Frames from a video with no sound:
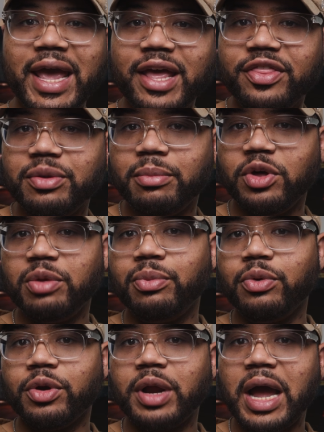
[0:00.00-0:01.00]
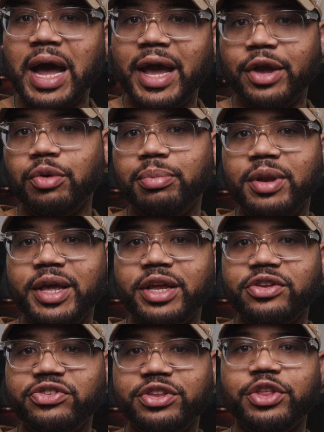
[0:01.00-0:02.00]
and the motherboard IO
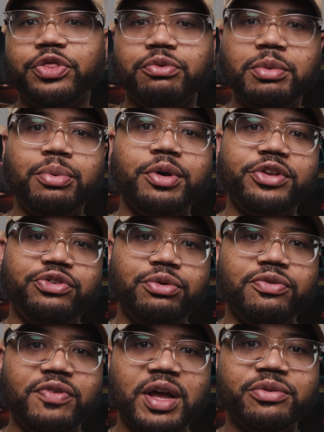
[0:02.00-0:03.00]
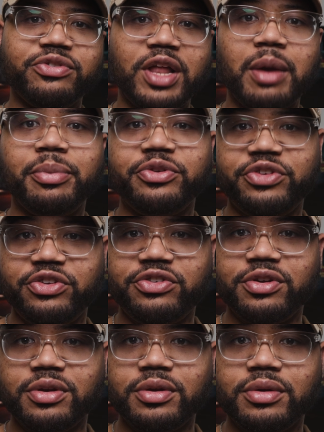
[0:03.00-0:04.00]
plate to the 3.25 slot
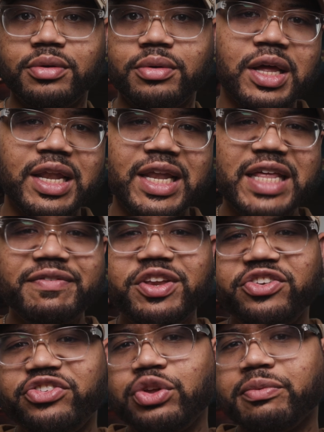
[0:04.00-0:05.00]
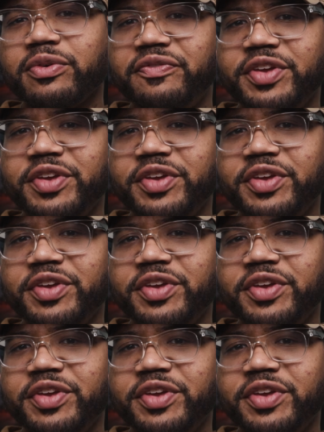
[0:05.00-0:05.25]
position, leaving just over